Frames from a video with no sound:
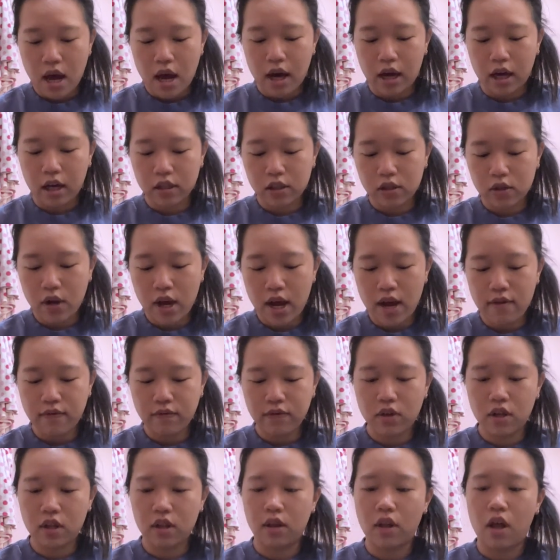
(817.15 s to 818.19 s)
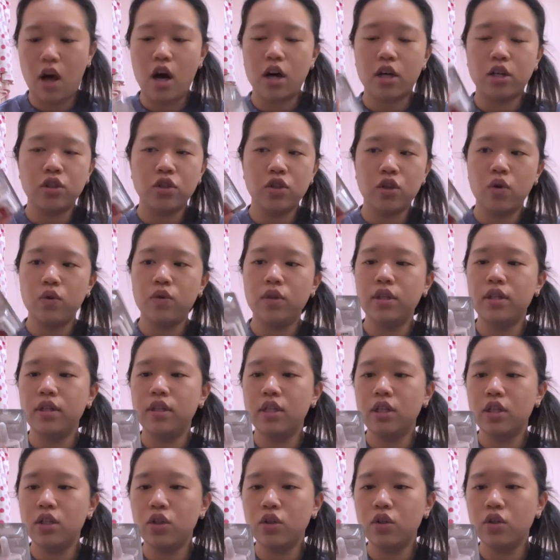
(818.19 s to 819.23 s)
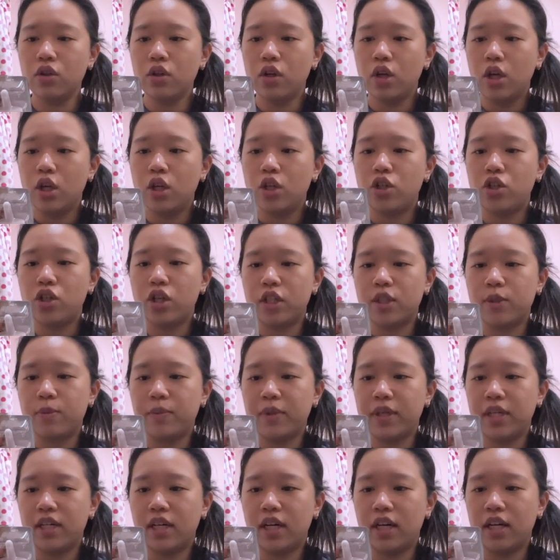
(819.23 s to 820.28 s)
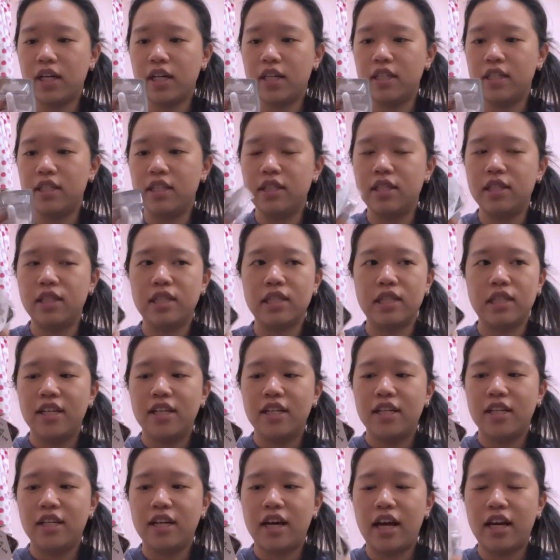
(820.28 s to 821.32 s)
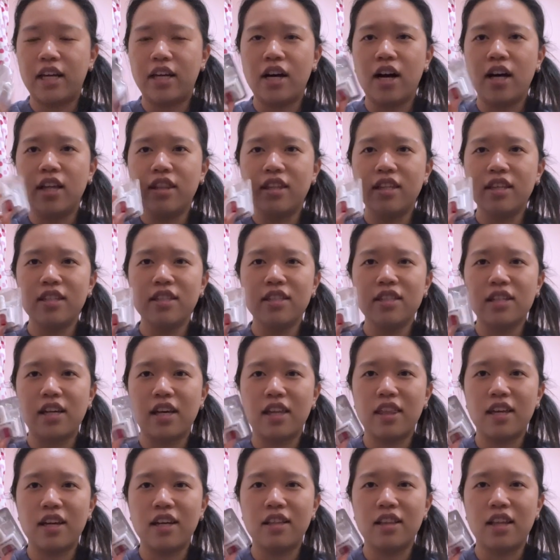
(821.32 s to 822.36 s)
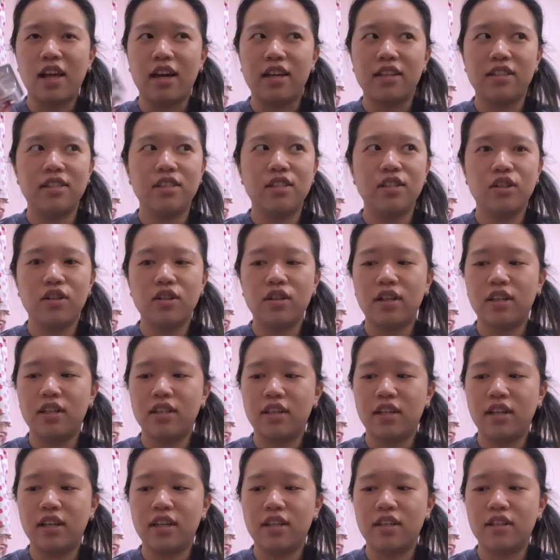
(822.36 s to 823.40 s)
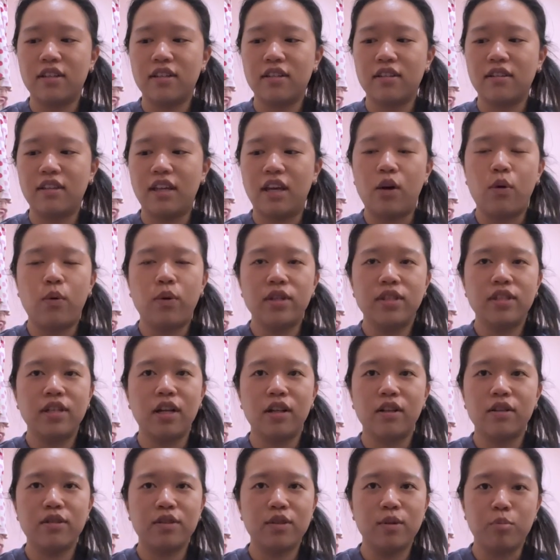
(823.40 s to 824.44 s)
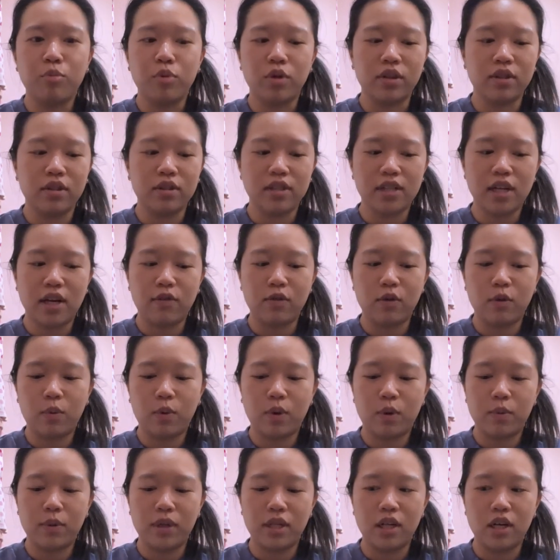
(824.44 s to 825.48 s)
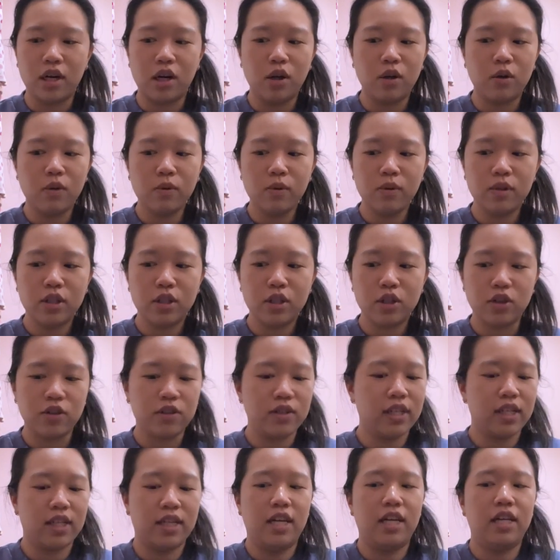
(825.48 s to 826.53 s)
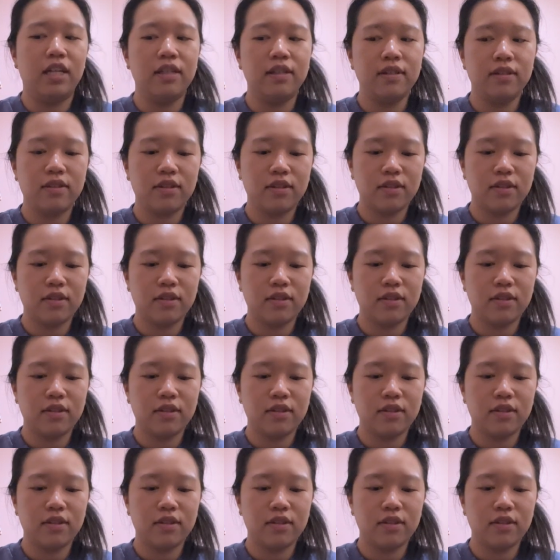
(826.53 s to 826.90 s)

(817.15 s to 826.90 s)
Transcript: I also have naloxone in here just because I got this, I think, last year, and, like, they always tell us to bring this everywhere we go, just in case.